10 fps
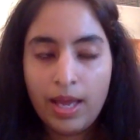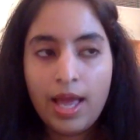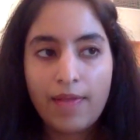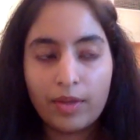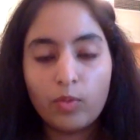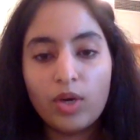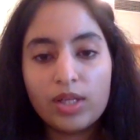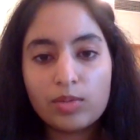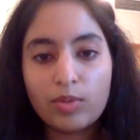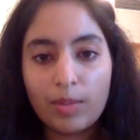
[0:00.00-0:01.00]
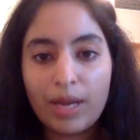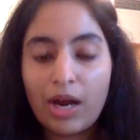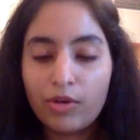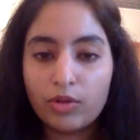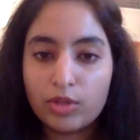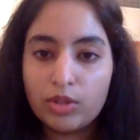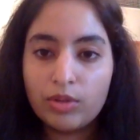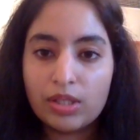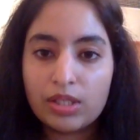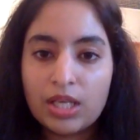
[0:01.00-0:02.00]
And then once we empower those
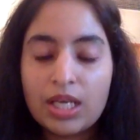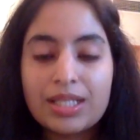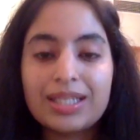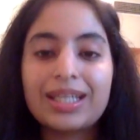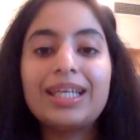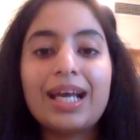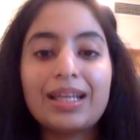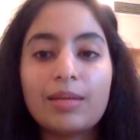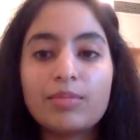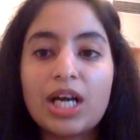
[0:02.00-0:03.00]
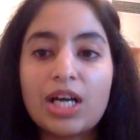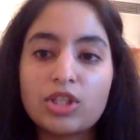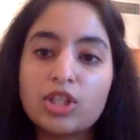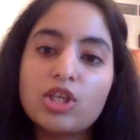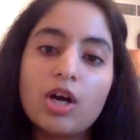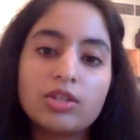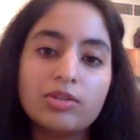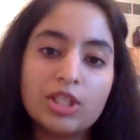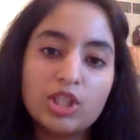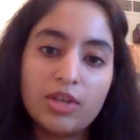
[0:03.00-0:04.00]
students, to connect them to actually talk to
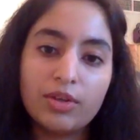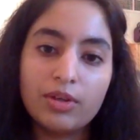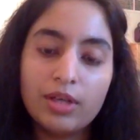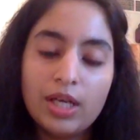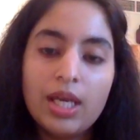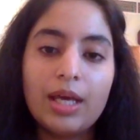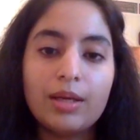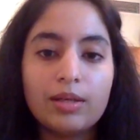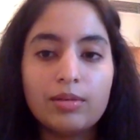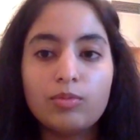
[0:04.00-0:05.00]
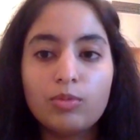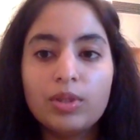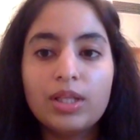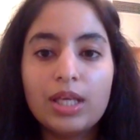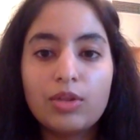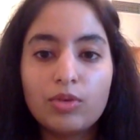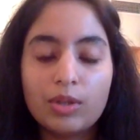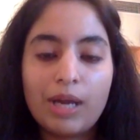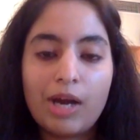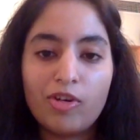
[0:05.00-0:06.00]
each other and really, through
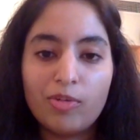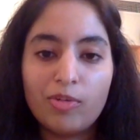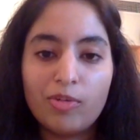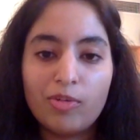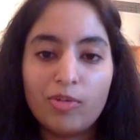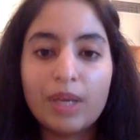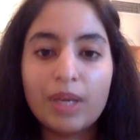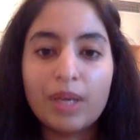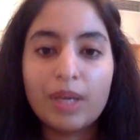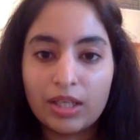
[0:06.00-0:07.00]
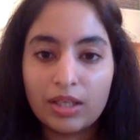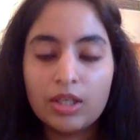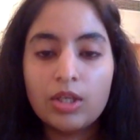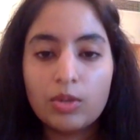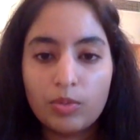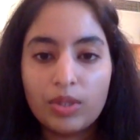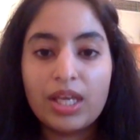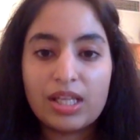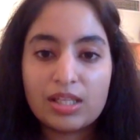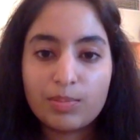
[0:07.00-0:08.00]
the power of peer mentoring,
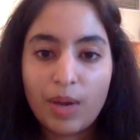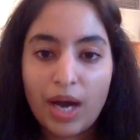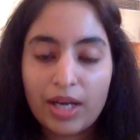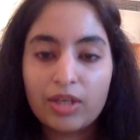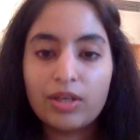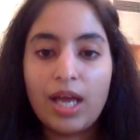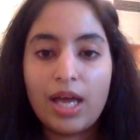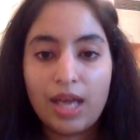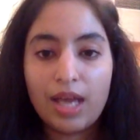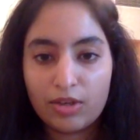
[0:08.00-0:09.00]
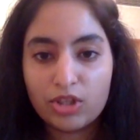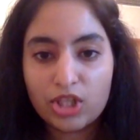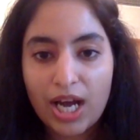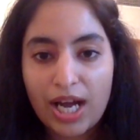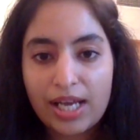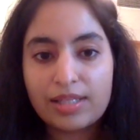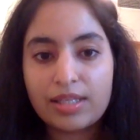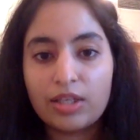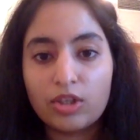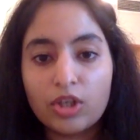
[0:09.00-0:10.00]
really inspire and energize
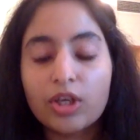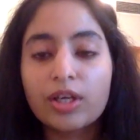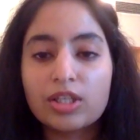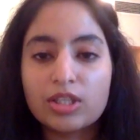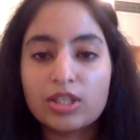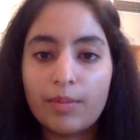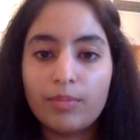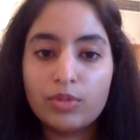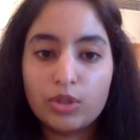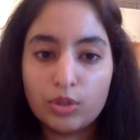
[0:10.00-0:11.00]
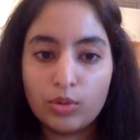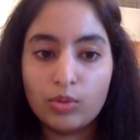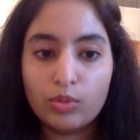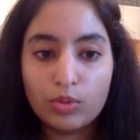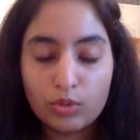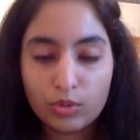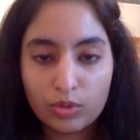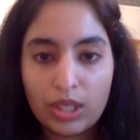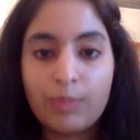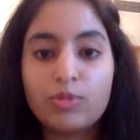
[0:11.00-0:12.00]
and encourage them to
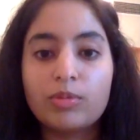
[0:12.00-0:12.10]
keep